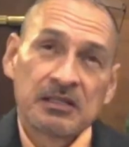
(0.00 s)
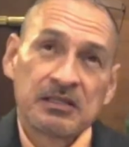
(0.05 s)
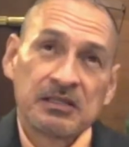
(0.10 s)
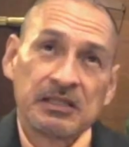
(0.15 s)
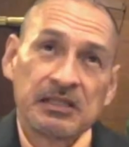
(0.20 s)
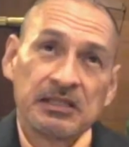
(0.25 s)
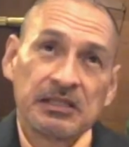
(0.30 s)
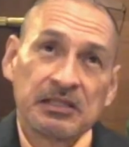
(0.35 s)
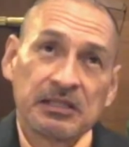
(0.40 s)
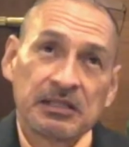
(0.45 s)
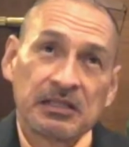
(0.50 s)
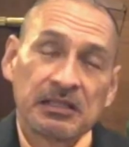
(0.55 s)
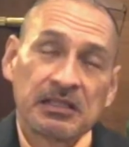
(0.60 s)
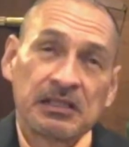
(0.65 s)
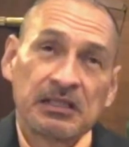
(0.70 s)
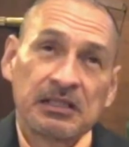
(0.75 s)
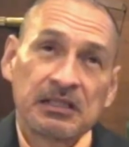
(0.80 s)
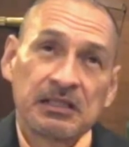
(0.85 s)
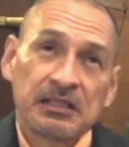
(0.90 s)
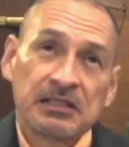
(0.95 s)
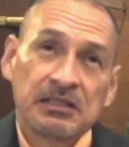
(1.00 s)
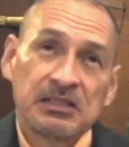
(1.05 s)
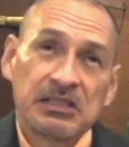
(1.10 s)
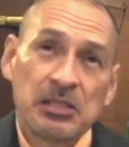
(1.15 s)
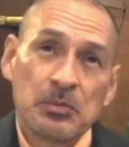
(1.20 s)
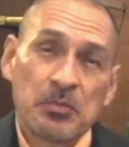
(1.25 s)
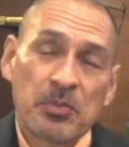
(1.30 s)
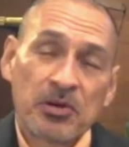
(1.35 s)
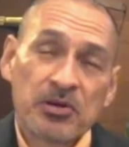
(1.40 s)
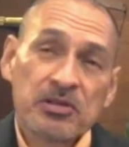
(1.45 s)
The
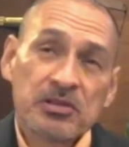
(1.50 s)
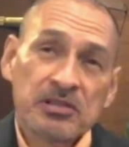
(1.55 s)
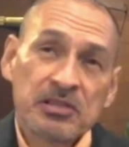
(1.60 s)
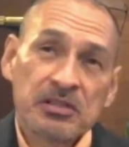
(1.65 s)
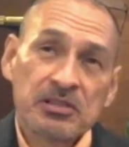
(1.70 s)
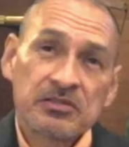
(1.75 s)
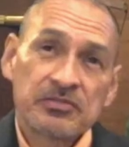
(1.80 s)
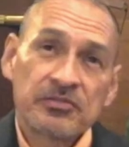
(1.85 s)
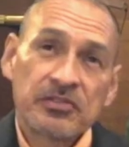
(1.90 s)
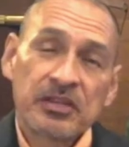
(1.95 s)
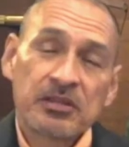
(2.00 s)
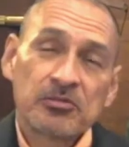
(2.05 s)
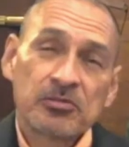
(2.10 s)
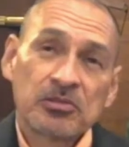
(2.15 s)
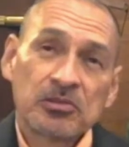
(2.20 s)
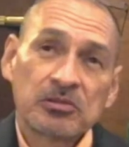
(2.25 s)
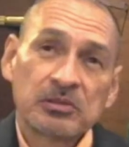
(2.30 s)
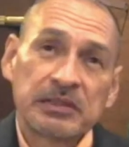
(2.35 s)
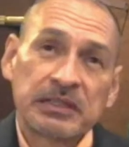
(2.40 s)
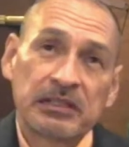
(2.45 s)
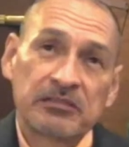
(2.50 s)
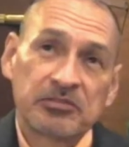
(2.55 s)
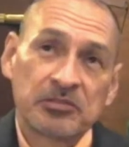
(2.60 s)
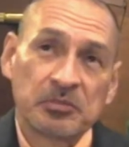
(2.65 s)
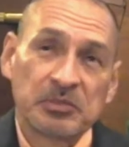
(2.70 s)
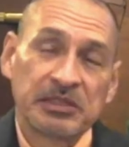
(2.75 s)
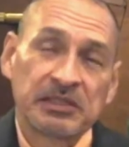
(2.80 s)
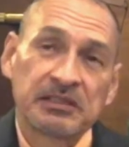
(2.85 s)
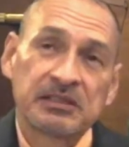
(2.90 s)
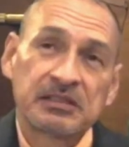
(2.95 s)
the burden to the federal
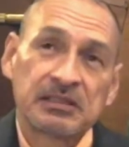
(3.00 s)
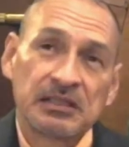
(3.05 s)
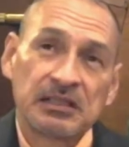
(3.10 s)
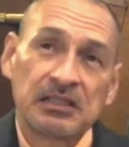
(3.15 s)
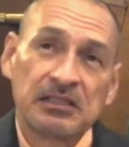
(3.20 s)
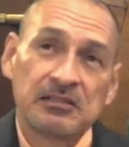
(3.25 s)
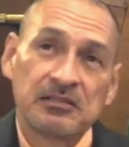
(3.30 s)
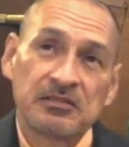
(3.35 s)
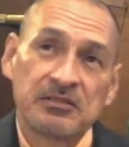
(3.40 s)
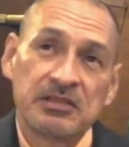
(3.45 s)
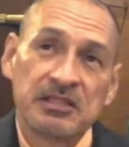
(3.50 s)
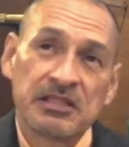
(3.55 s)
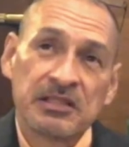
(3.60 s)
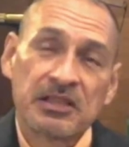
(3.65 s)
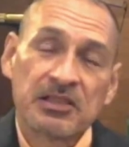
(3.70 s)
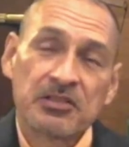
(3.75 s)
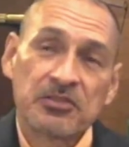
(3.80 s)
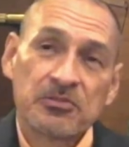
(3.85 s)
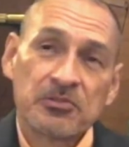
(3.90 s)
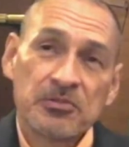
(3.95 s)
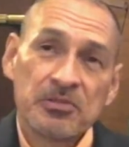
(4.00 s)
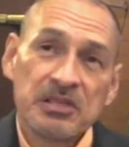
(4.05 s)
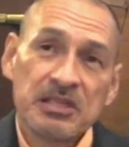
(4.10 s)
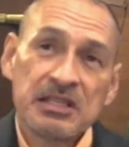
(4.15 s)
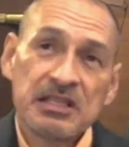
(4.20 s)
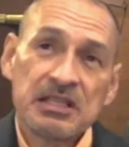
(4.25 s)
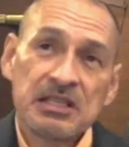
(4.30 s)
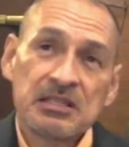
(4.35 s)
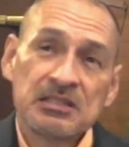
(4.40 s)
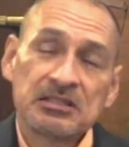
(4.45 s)
government of the
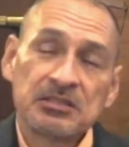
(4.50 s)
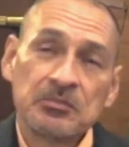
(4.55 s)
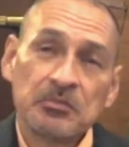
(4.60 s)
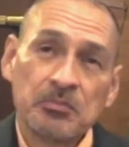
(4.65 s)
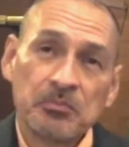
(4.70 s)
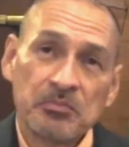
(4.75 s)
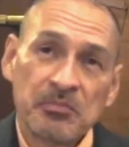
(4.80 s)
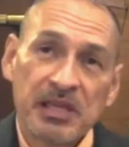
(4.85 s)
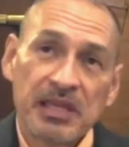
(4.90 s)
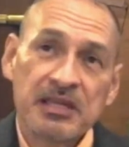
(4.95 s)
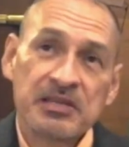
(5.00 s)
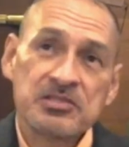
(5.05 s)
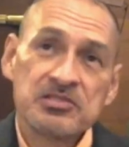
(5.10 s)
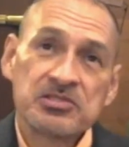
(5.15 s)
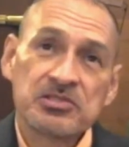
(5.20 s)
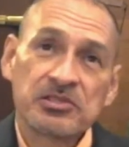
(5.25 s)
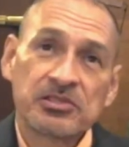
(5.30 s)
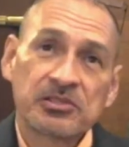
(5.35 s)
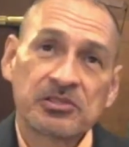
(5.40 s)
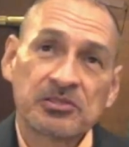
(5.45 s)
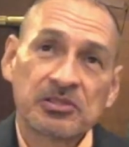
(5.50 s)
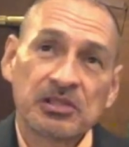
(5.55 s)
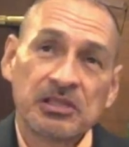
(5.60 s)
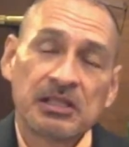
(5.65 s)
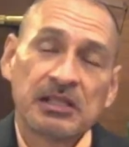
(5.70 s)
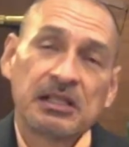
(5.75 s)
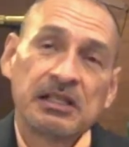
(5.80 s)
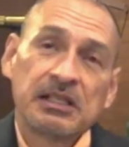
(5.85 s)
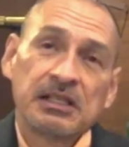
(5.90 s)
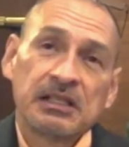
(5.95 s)
three major
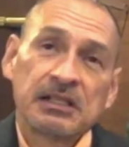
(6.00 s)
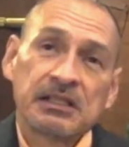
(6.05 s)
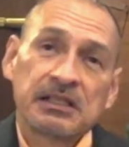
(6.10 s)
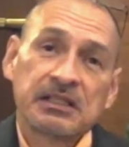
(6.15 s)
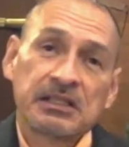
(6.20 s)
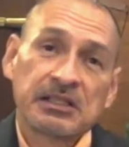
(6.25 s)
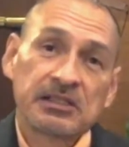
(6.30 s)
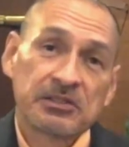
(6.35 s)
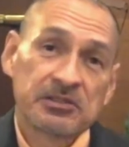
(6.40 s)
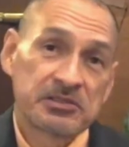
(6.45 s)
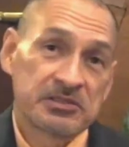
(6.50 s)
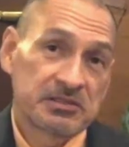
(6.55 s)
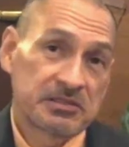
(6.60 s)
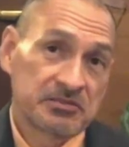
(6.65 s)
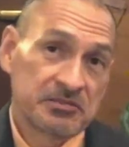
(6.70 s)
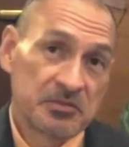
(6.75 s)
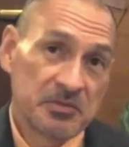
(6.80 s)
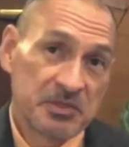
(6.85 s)
killers of